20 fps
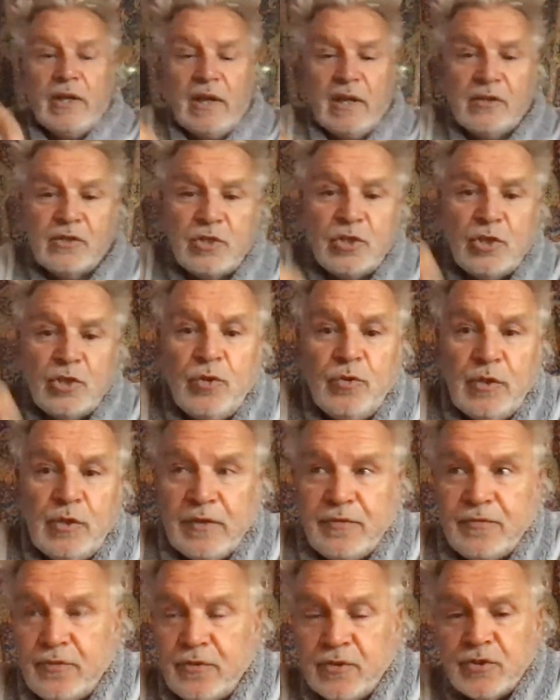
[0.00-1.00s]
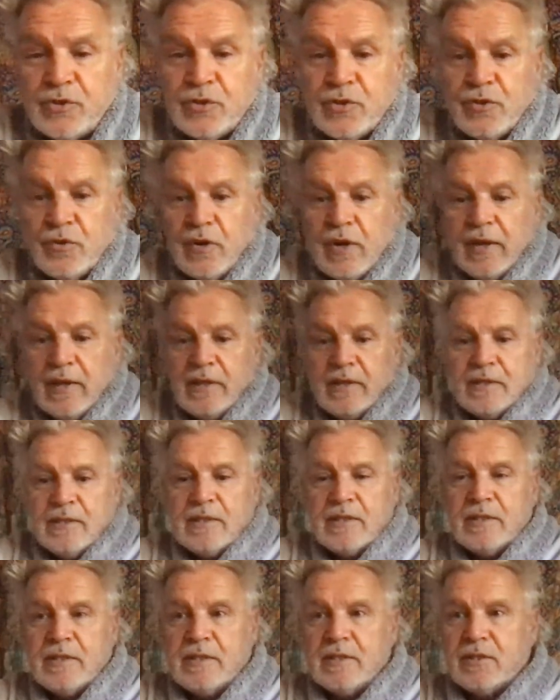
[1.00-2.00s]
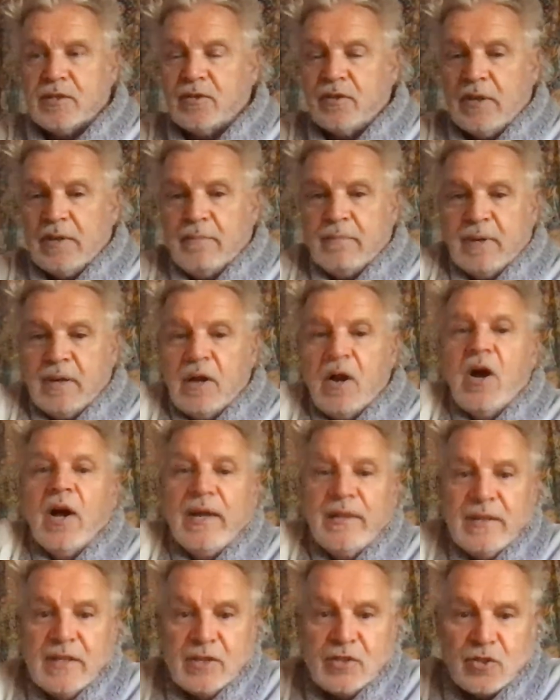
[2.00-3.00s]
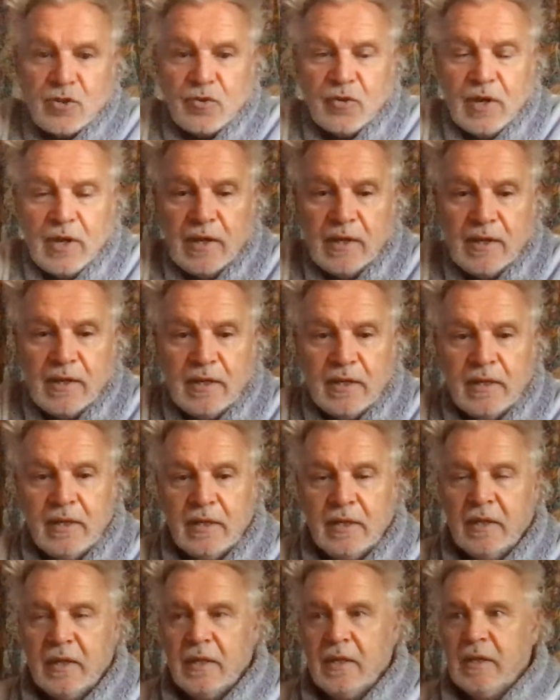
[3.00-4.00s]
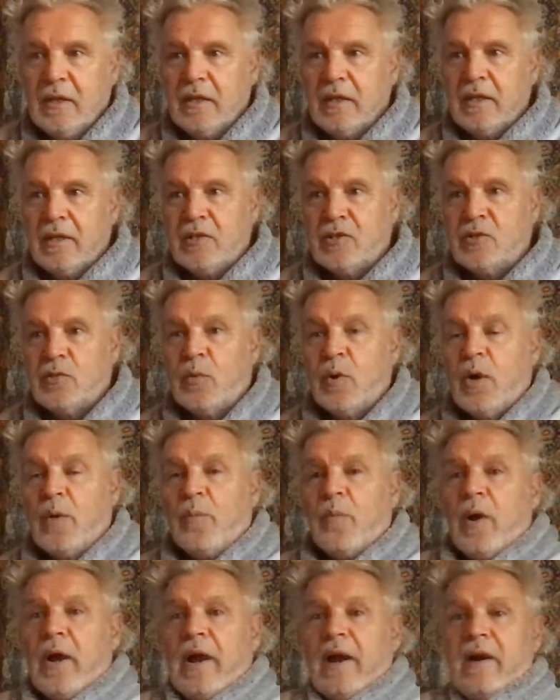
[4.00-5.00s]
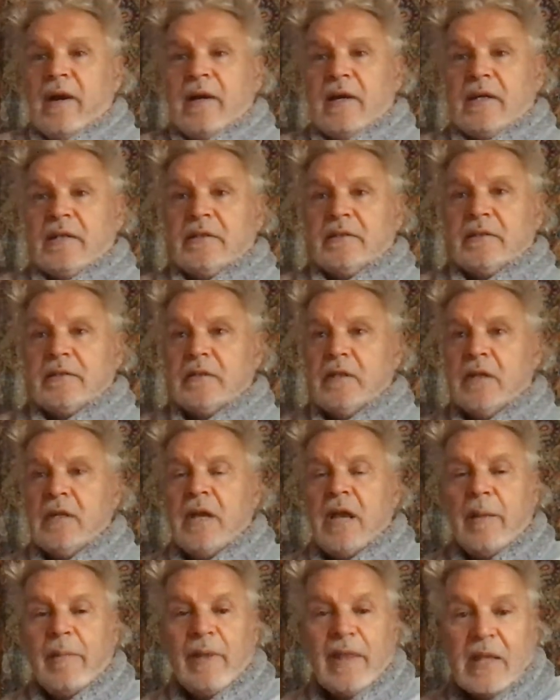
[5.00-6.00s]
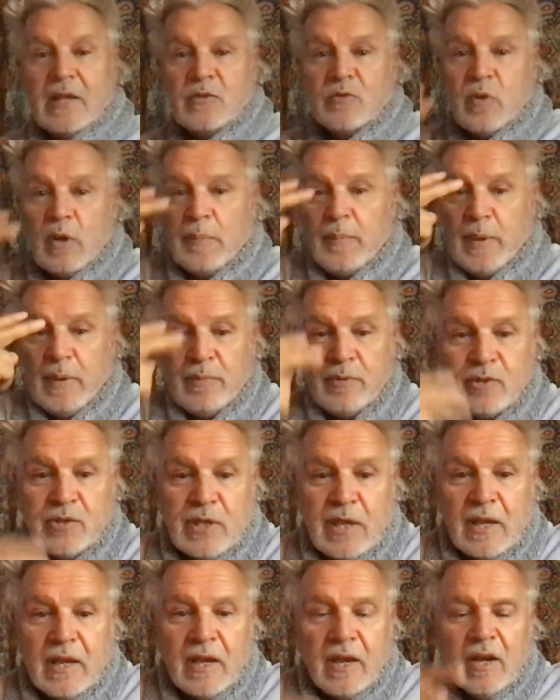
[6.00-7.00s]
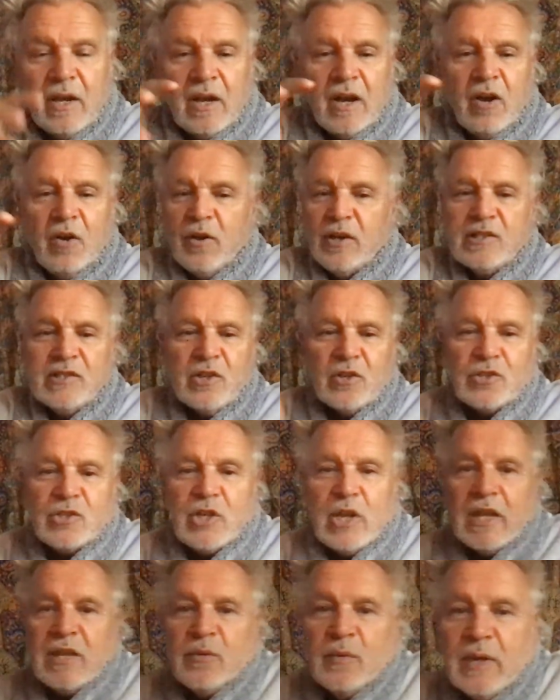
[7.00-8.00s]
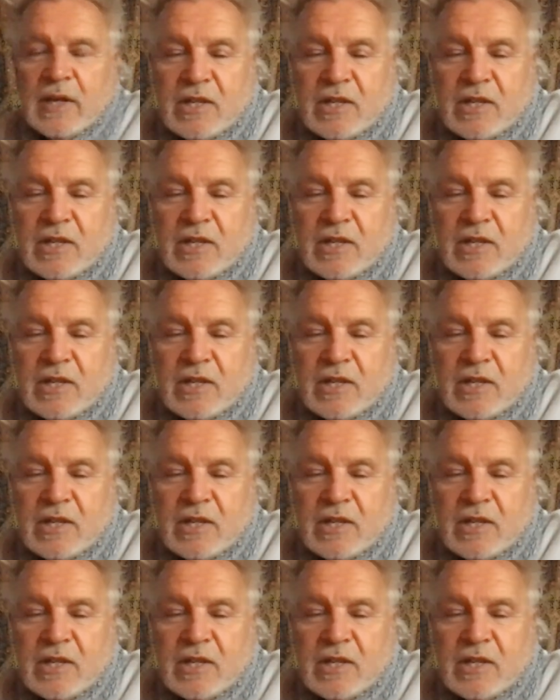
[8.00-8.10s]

at two different screens. The screen behind the screen is the one where, I mean, that's why people say, oh, he's not genuine.